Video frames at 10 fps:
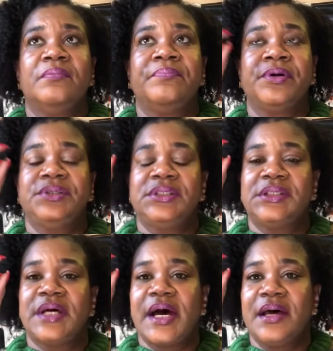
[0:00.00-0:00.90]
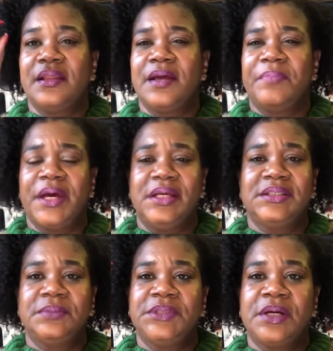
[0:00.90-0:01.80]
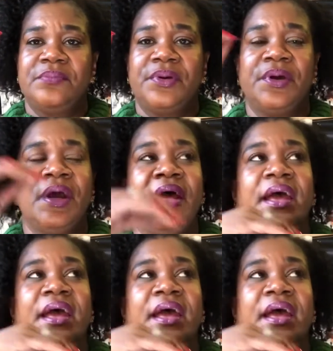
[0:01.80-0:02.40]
purchased that like back in September,